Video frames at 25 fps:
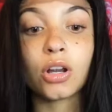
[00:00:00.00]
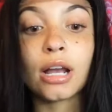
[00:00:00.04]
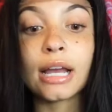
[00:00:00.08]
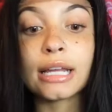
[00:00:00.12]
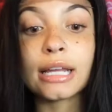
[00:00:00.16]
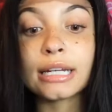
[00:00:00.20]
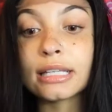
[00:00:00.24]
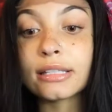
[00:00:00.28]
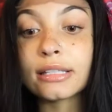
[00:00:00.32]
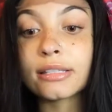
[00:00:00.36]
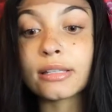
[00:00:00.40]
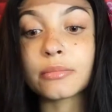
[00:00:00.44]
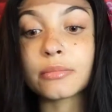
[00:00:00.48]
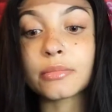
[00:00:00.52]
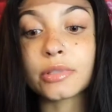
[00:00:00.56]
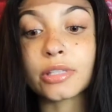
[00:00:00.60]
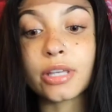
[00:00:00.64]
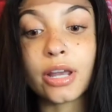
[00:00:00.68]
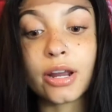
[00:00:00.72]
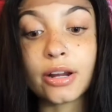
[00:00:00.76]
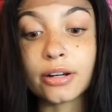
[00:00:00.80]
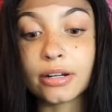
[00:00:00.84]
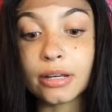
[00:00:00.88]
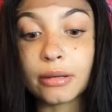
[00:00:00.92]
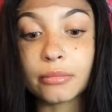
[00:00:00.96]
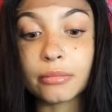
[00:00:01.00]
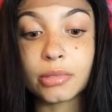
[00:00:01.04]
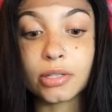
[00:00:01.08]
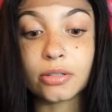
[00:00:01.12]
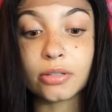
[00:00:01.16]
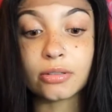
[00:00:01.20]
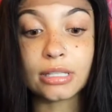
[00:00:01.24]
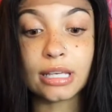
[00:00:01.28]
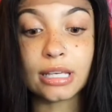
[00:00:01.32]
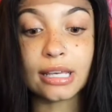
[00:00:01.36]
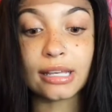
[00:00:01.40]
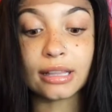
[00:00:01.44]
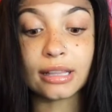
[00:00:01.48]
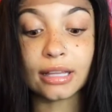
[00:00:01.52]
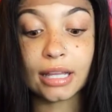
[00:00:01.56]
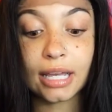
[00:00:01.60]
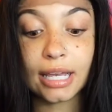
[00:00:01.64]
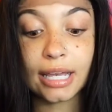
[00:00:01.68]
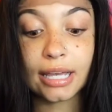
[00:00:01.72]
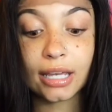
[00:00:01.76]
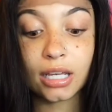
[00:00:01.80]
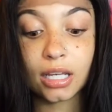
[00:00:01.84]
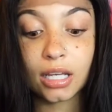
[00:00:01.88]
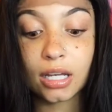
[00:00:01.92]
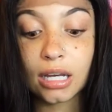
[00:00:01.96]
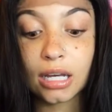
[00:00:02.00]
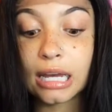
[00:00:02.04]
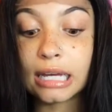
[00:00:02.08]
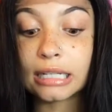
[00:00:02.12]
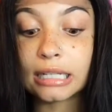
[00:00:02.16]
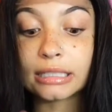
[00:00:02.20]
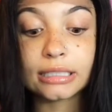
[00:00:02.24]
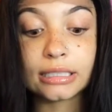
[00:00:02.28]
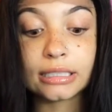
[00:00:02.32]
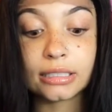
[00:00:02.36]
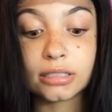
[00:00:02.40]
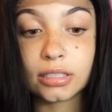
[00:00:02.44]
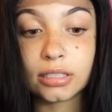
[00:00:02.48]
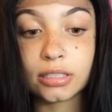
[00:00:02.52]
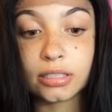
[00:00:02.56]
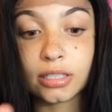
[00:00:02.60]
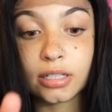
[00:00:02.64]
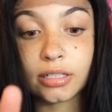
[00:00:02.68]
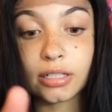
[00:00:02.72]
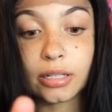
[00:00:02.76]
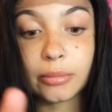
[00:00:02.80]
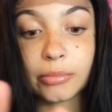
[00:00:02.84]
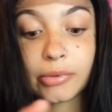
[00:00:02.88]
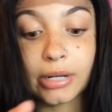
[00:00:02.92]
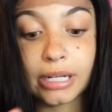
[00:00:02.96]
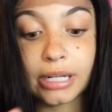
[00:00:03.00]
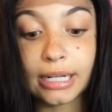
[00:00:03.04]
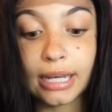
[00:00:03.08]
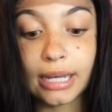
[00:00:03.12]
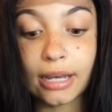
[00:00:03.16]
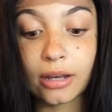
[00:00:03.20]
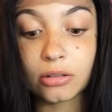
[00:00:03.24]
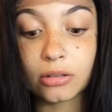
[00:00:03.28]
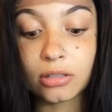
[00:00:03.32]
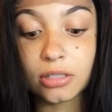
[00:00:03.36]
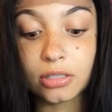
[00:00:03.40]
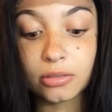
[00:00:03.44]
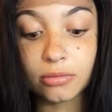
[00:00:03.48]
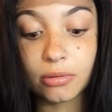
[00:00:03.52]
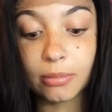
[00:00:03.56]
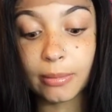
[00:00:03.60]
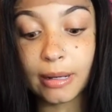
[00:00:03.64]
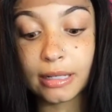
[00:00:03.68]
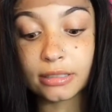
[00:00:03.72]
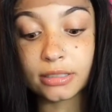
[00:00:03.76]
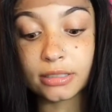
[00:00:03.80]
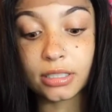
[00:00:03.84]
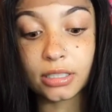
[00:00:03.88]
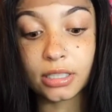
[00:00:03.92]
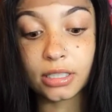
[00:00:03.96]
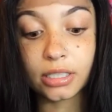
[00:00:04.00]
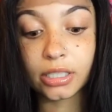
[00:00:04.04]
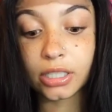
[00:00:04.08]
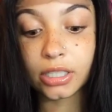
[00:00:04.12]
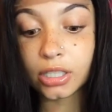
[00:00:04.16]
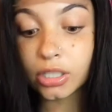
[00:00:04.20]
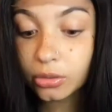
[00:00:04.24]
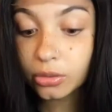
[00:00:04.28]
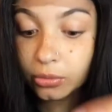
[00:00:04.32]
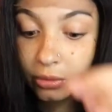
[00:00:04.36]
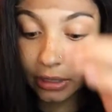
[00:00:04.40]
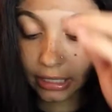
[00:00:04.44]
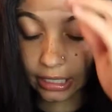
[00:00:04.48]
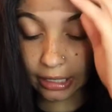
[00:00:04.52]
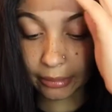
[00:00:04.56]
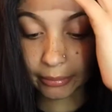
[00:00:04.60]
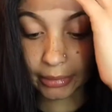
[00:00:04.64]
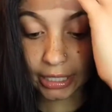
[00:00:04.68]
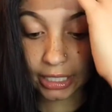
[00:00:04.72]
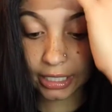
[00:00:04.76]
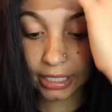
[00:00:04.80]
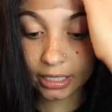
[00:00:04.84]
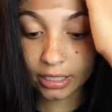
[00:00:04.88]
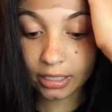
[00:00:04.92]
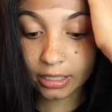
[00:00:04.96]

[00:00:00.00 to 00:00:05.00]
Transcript: I need some turn up music. Like, I need to turn up right now because we're about to look cute in a minute.